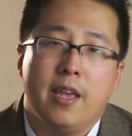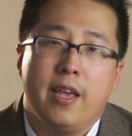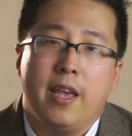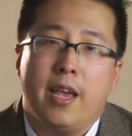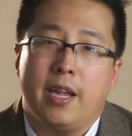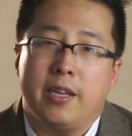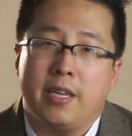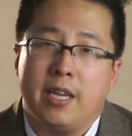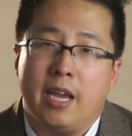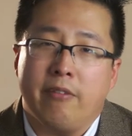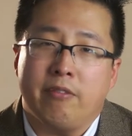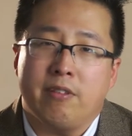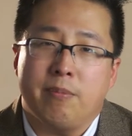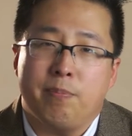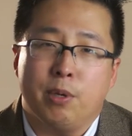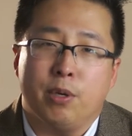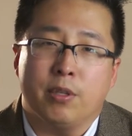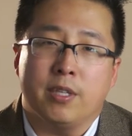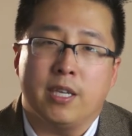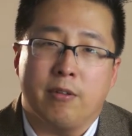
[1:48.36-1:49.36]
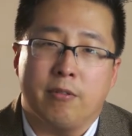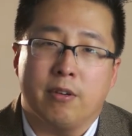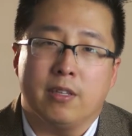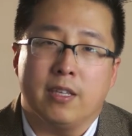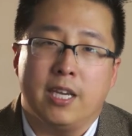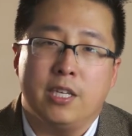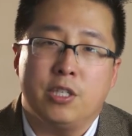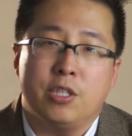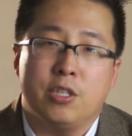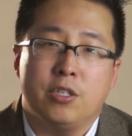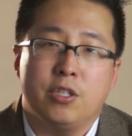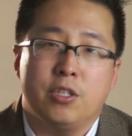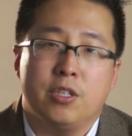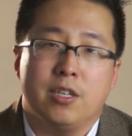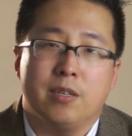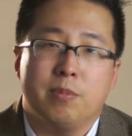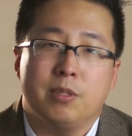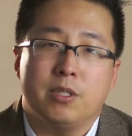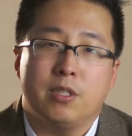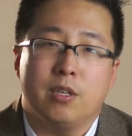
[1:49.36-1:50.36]
and you have to build that relationship.
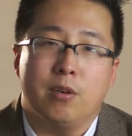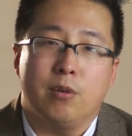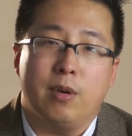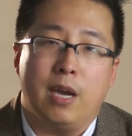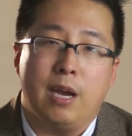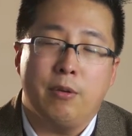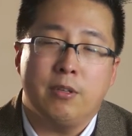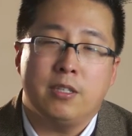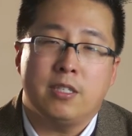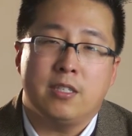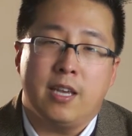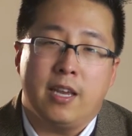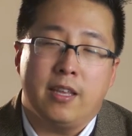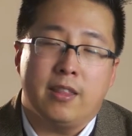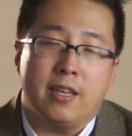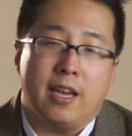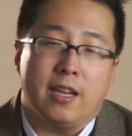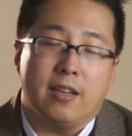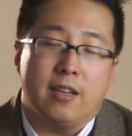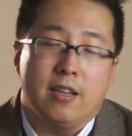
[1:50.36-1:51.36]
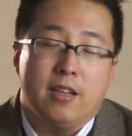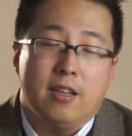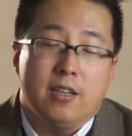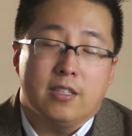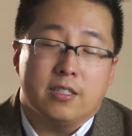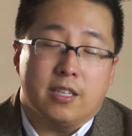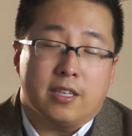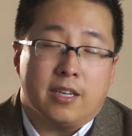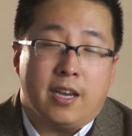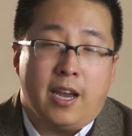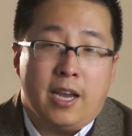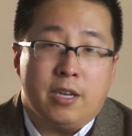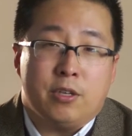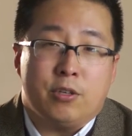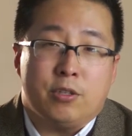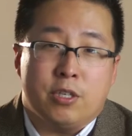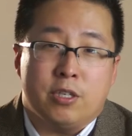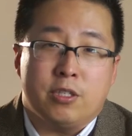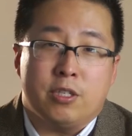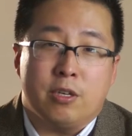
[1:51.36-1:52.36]
So I would say that
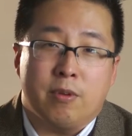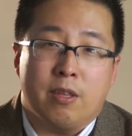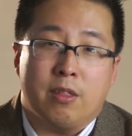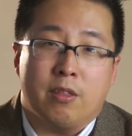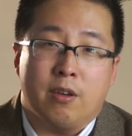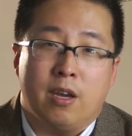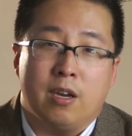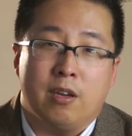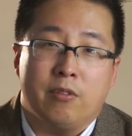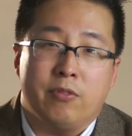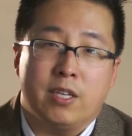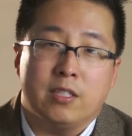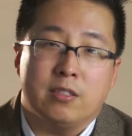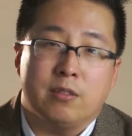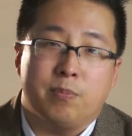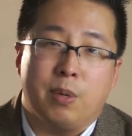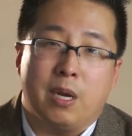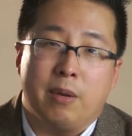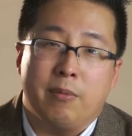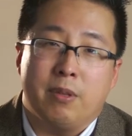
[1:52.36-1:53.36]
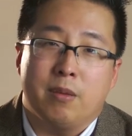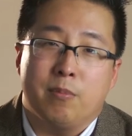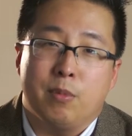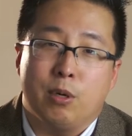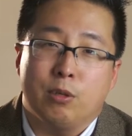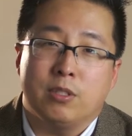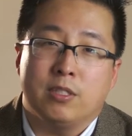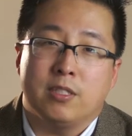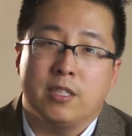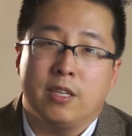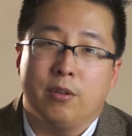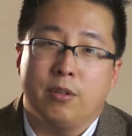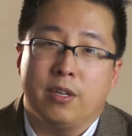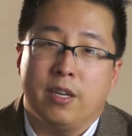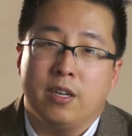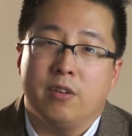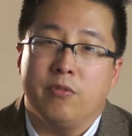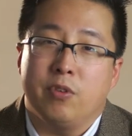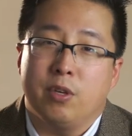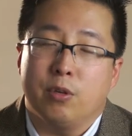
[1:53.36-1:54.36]
psychiatrists are generally thought of as probably the most skilled
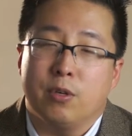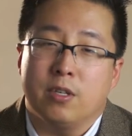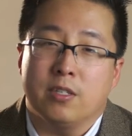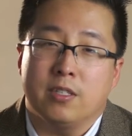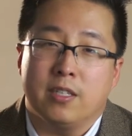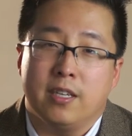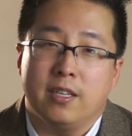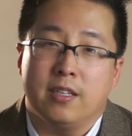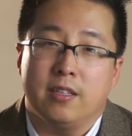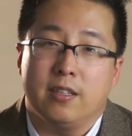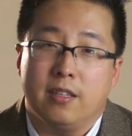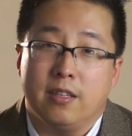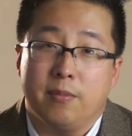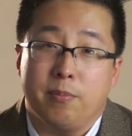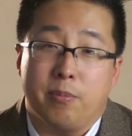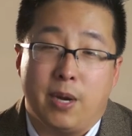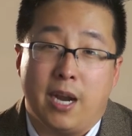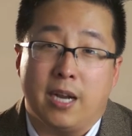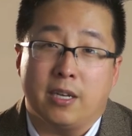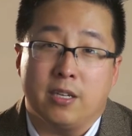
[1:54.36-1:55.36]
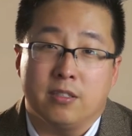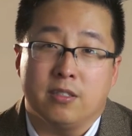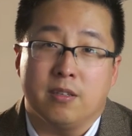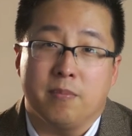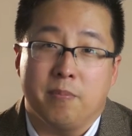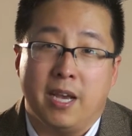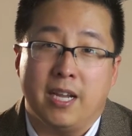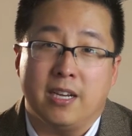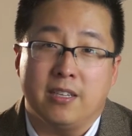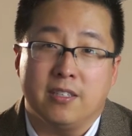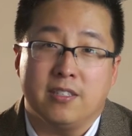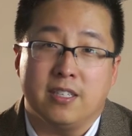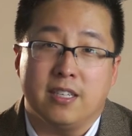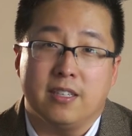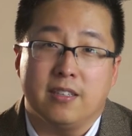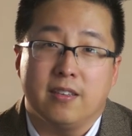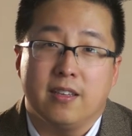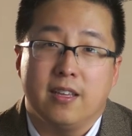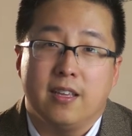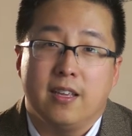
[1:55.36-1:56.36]
interviewers in the practice of medicine.
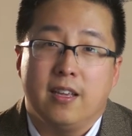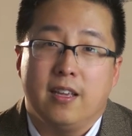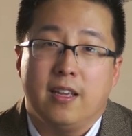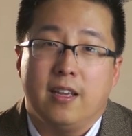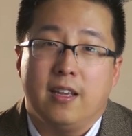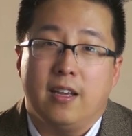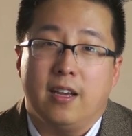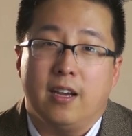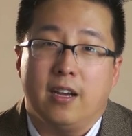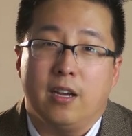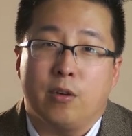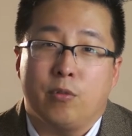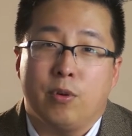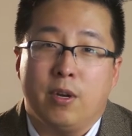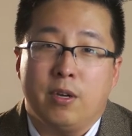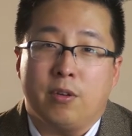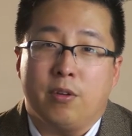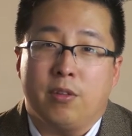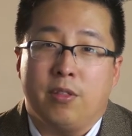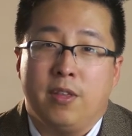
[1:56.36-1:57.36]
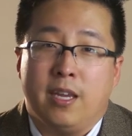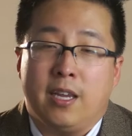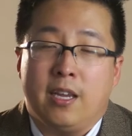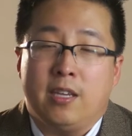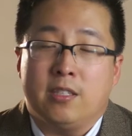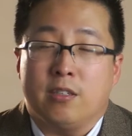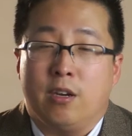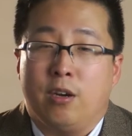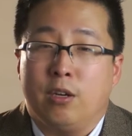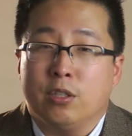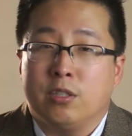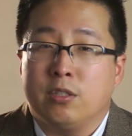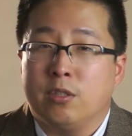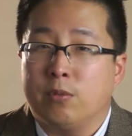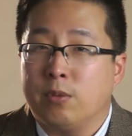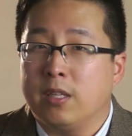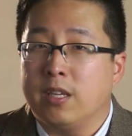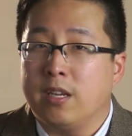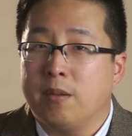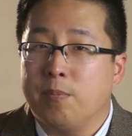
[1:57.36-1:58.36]
Uh, critical thinking is also
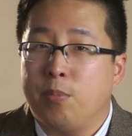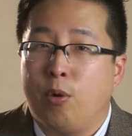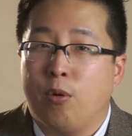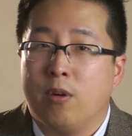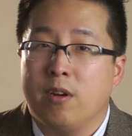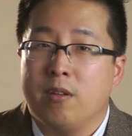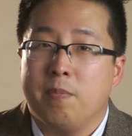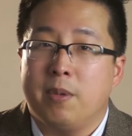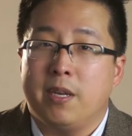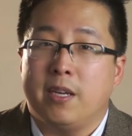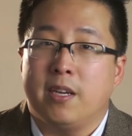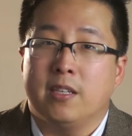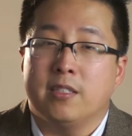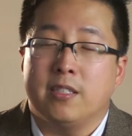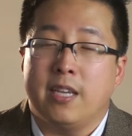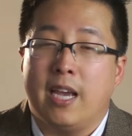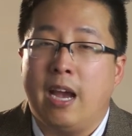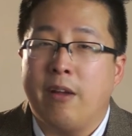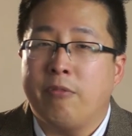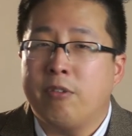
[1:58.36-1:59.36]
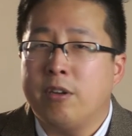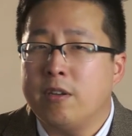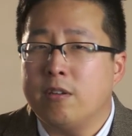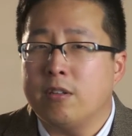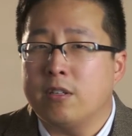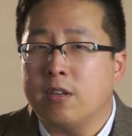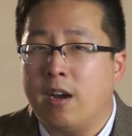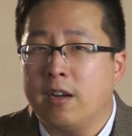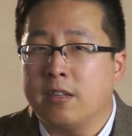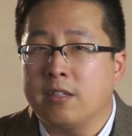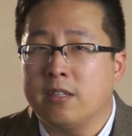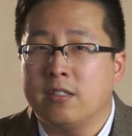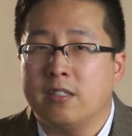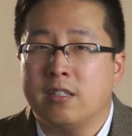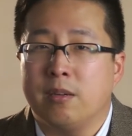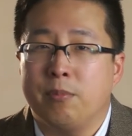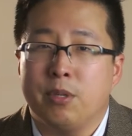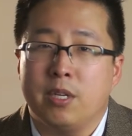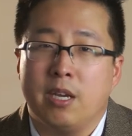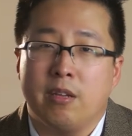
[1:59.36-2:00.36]
really important because after you talk to
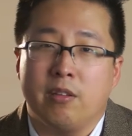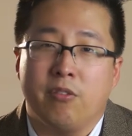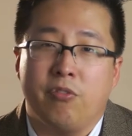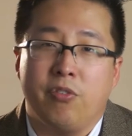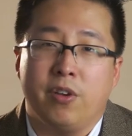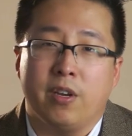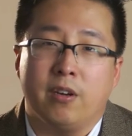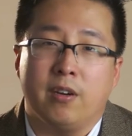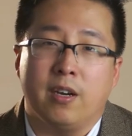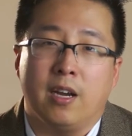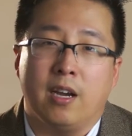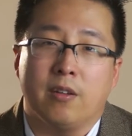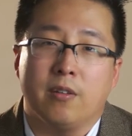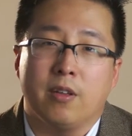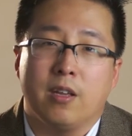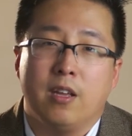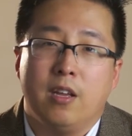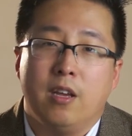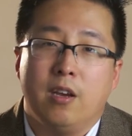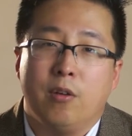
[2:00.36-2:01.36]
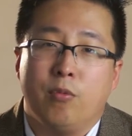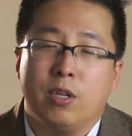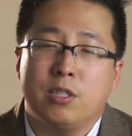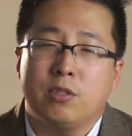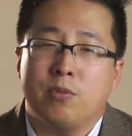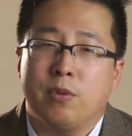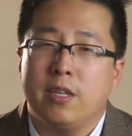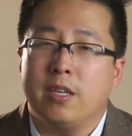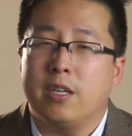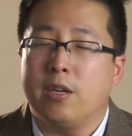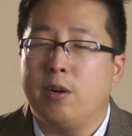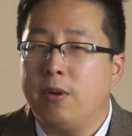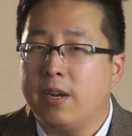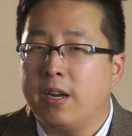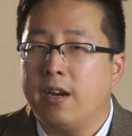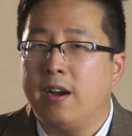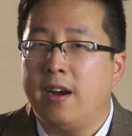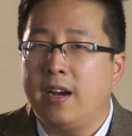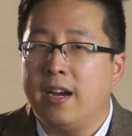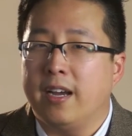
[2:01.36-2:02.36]
somebody, you have to figure out what's really going
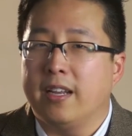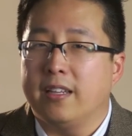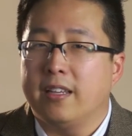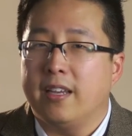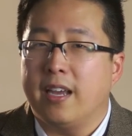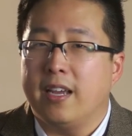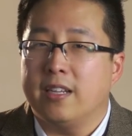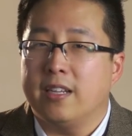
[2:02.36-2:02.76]
on. And